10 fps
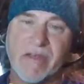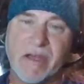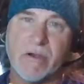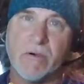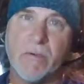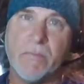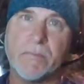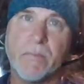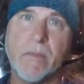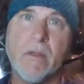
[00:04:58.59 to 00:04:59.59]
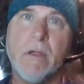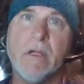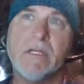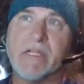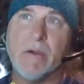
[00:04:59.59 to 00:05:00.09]
vehicle.
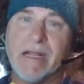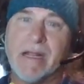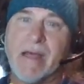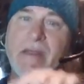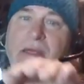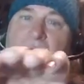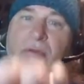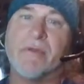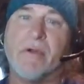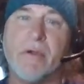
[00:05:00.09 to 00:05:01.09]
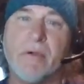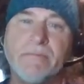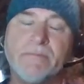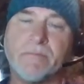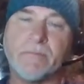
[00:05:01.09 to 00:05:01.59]
So he let me go through.